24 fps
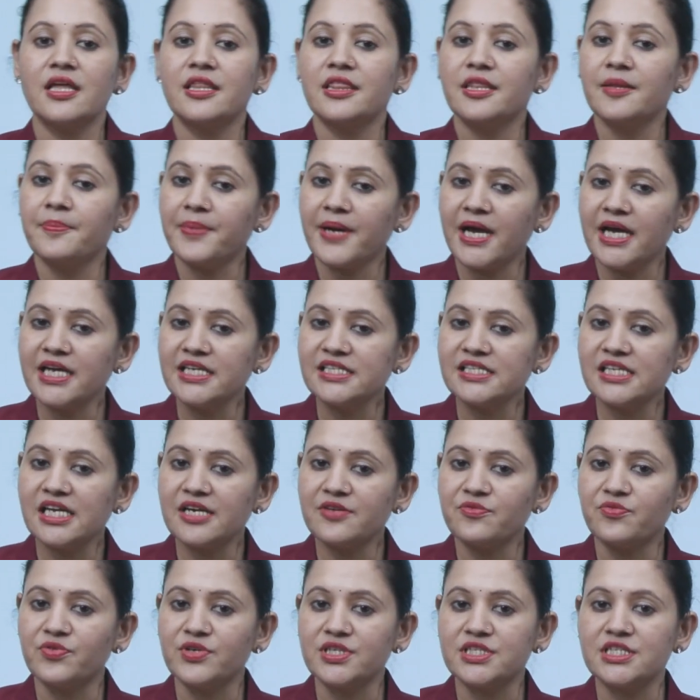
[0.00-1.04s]
The price
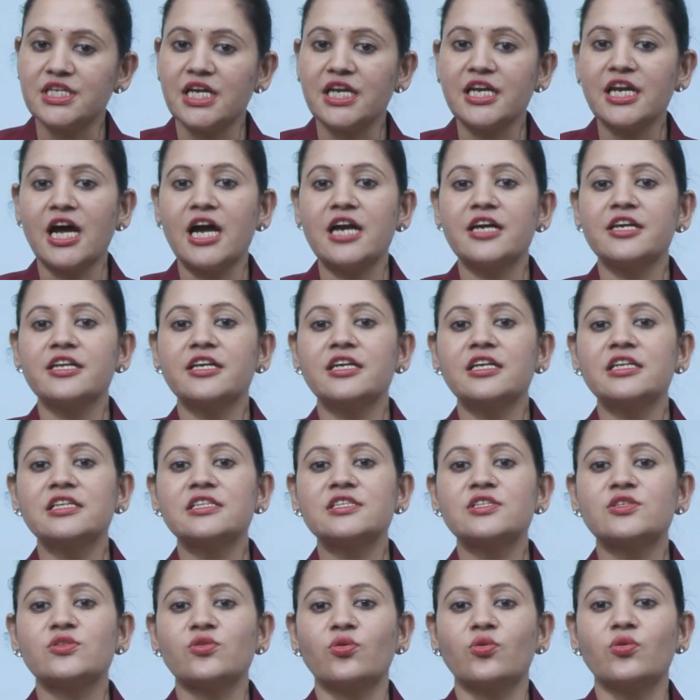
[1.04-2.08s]
at which an article
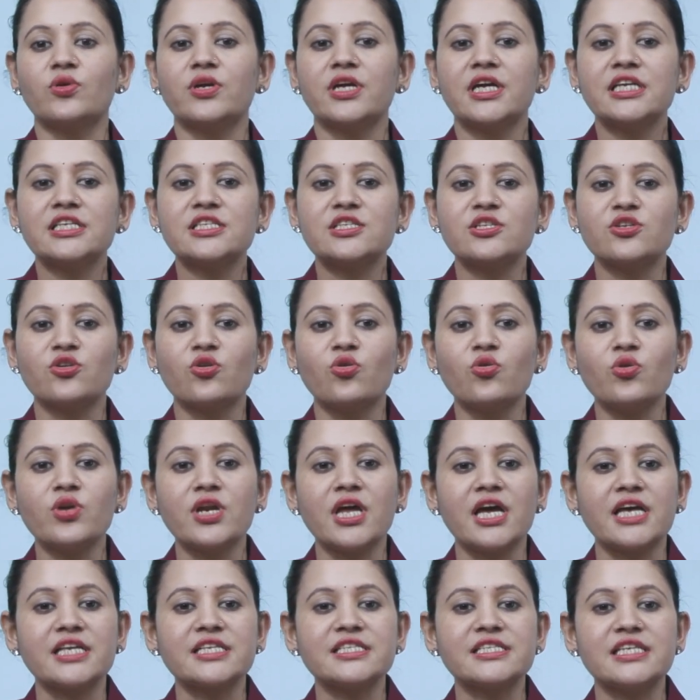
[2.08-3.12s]
is sold is known
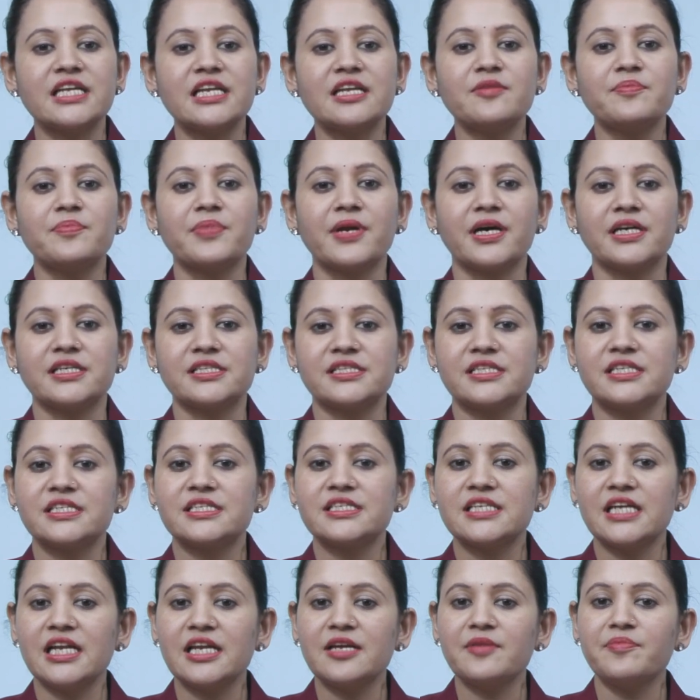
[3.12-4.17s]
as selling price. The
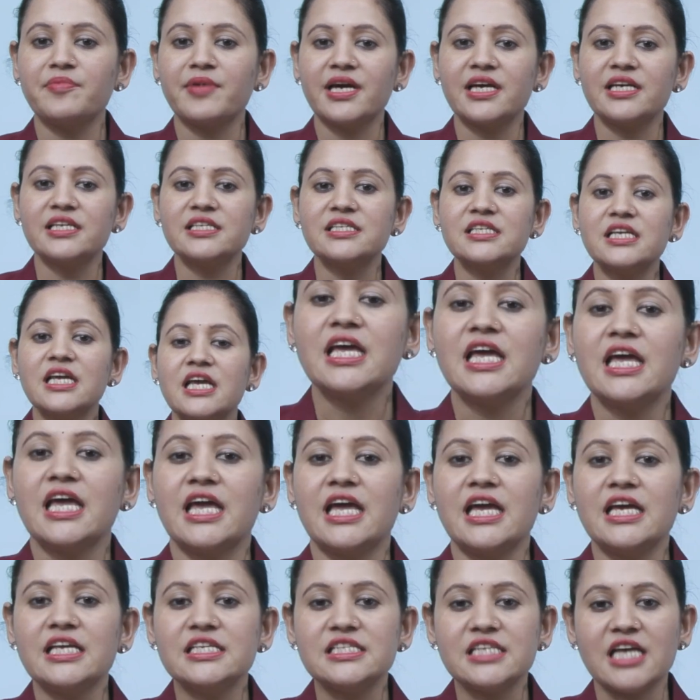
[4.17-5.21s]
selling price
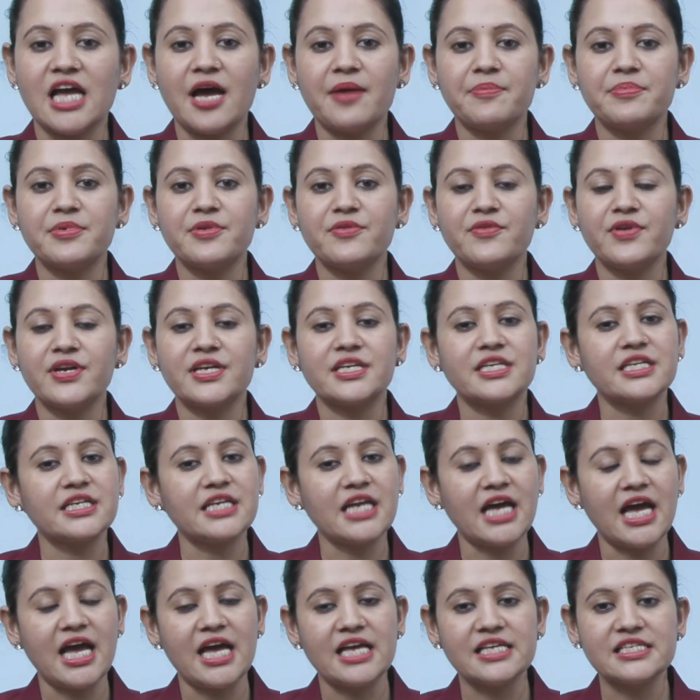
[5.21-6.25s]
is abbreviated
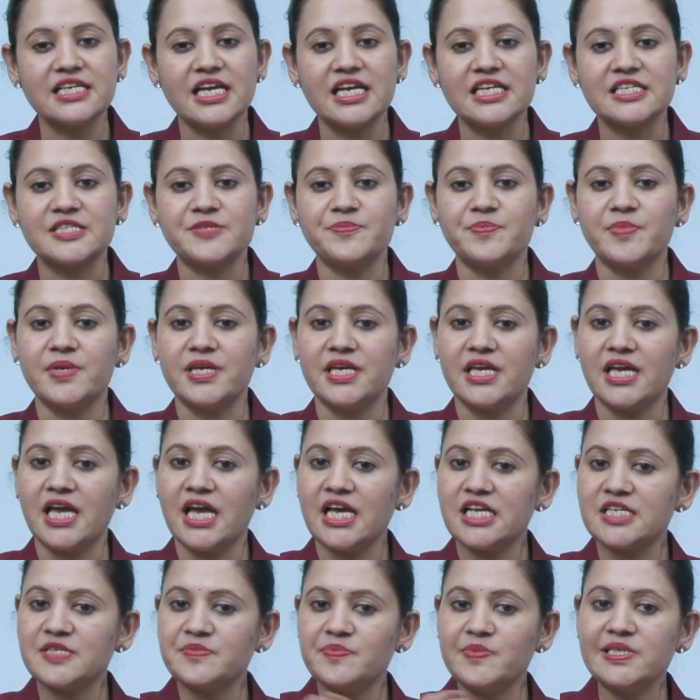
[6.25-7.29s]
as SP.
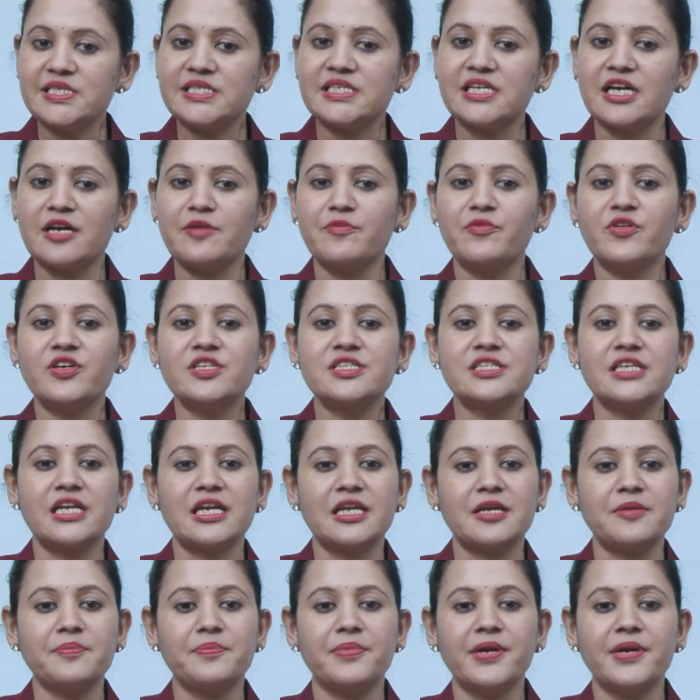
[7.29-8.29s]
SP stand for selling